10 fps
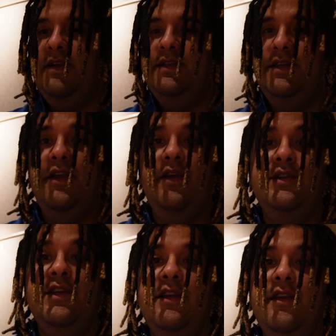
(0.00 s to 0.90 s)
sea
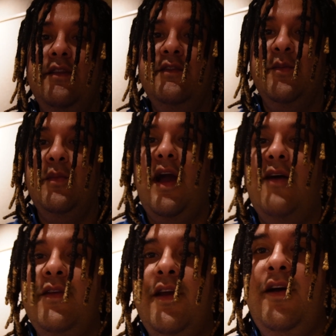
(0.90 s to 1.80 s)
urchin, some
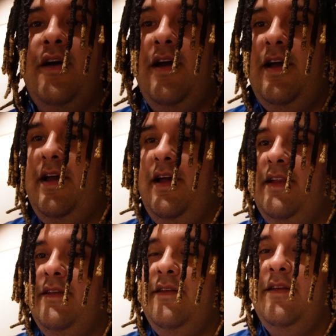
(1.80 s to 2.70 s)
caviar,
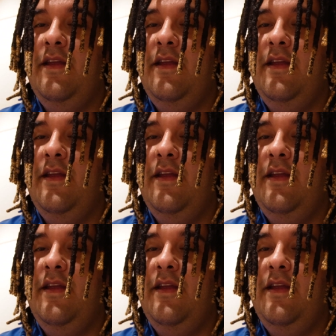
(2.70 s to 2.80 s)
and